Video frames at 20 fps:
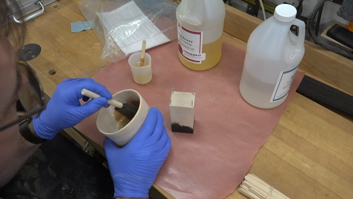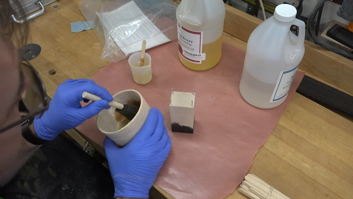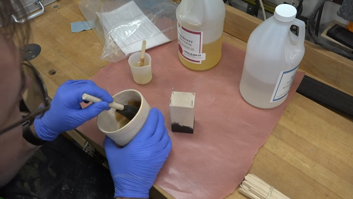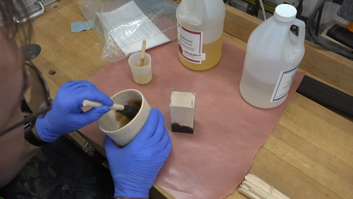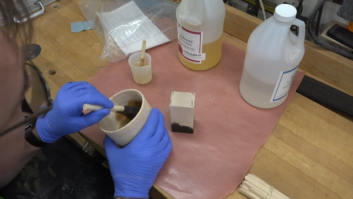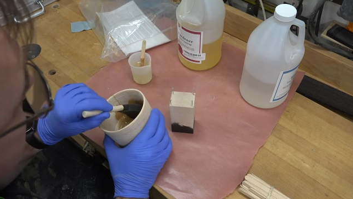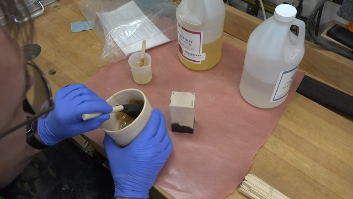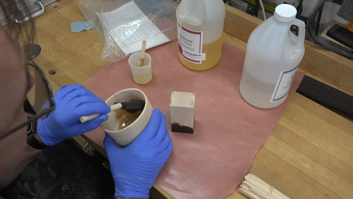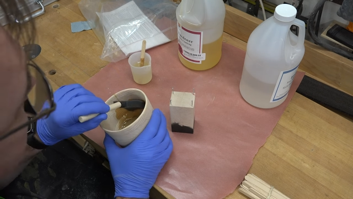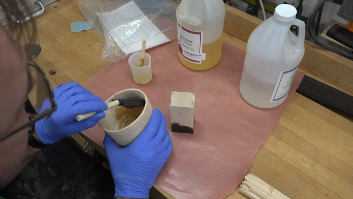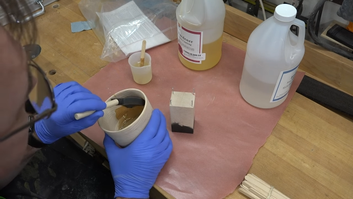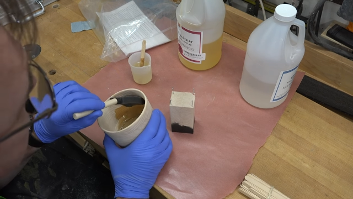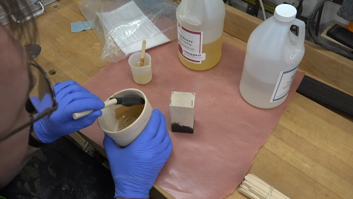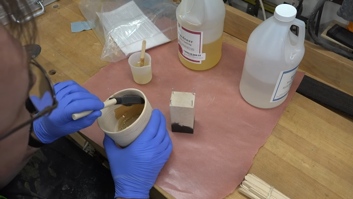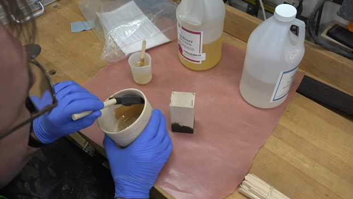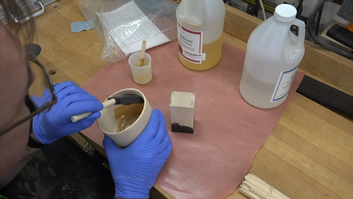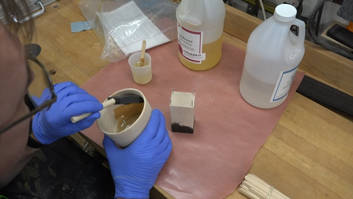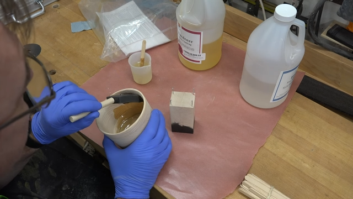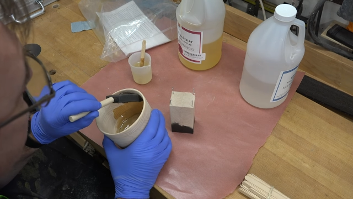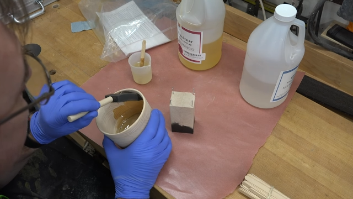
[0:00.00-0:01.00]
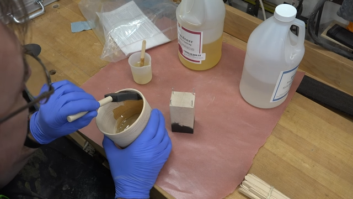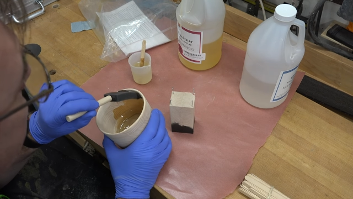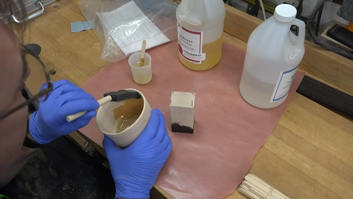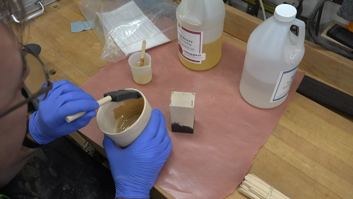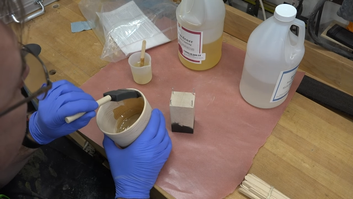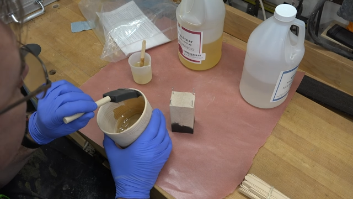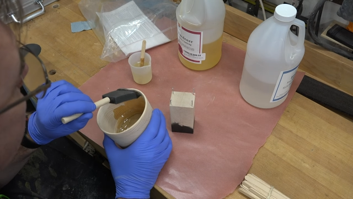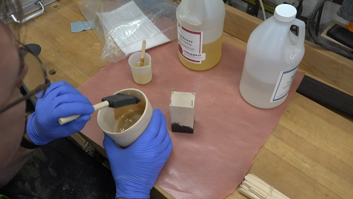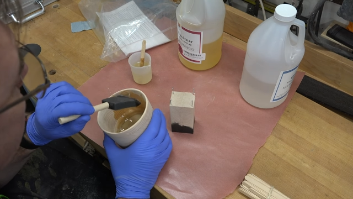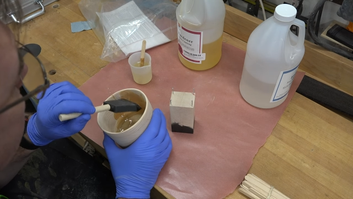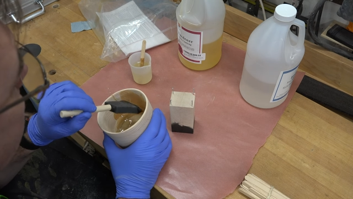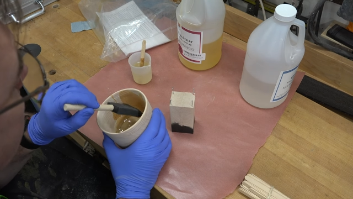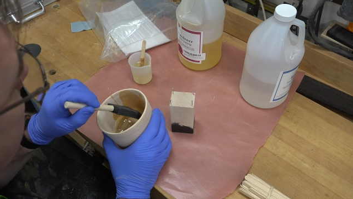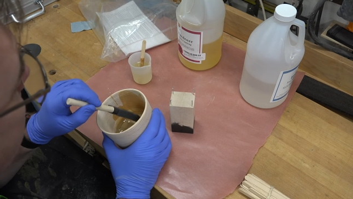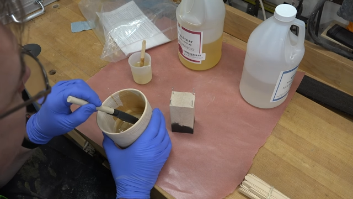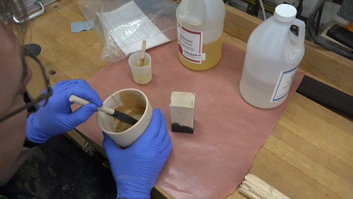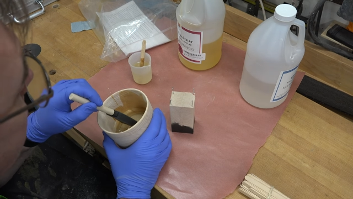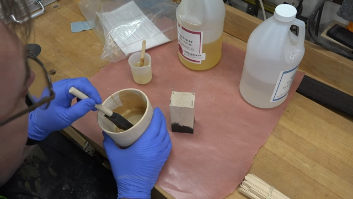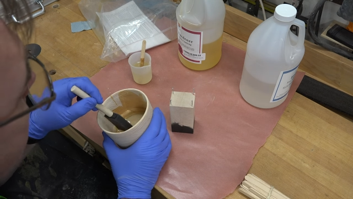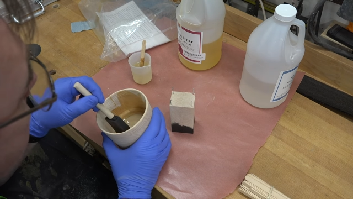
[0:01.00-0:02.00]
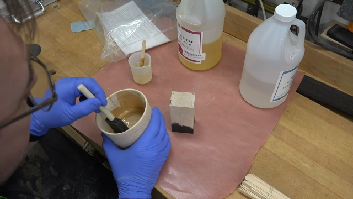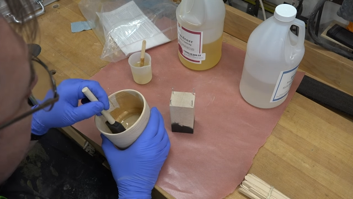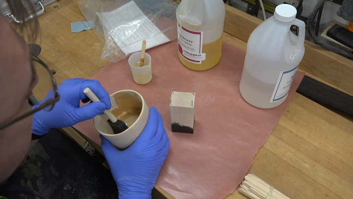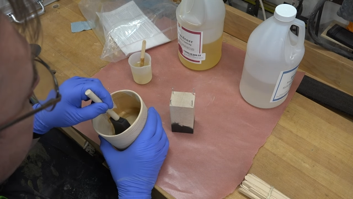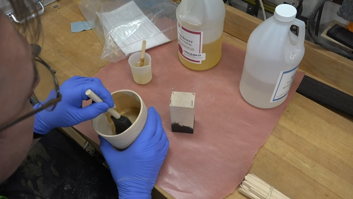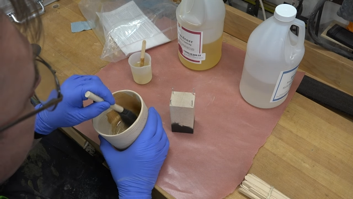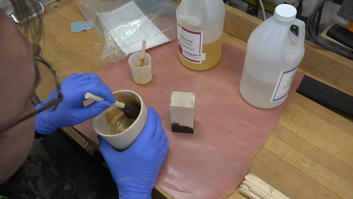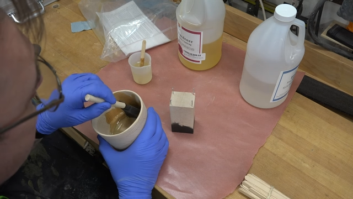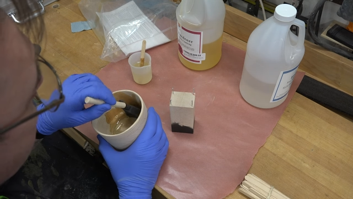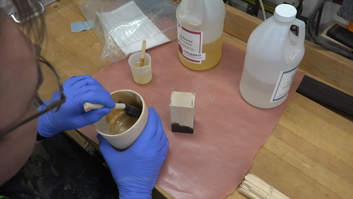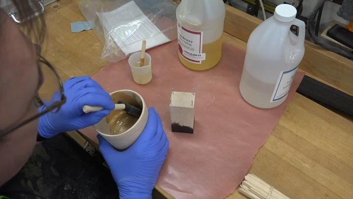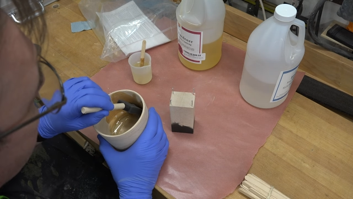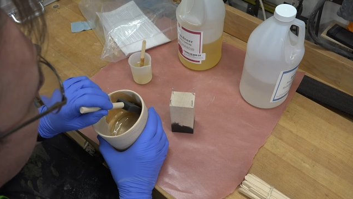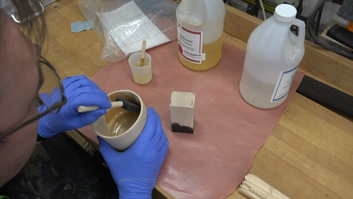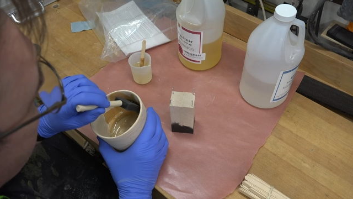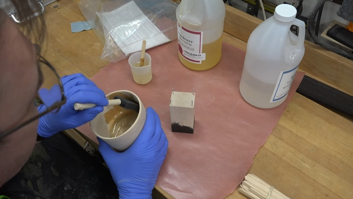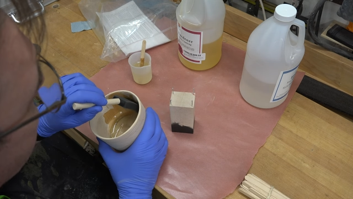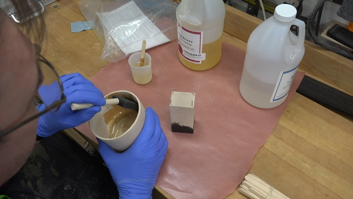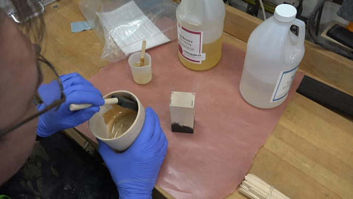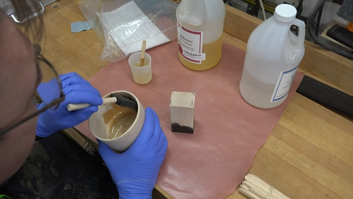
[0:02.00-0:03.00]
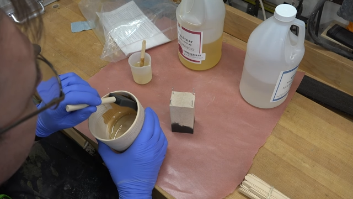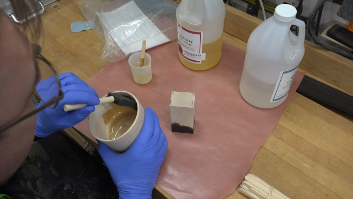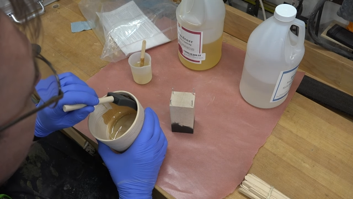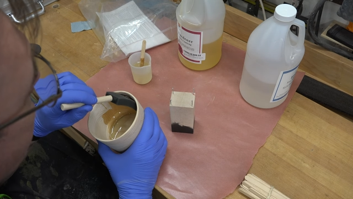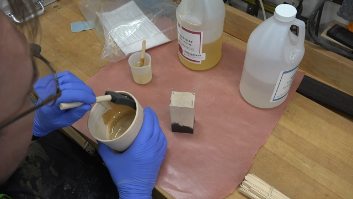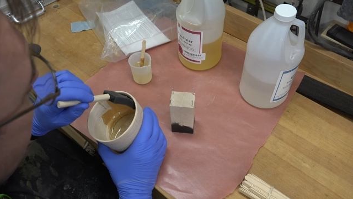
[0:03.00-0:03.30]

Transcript: (no speaker visible)